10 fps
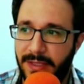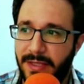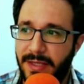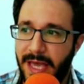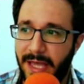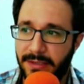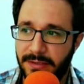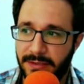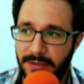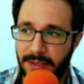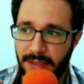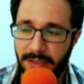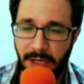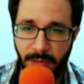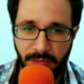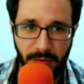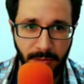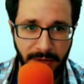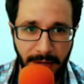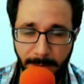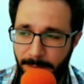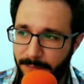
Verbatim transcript: that that come from them,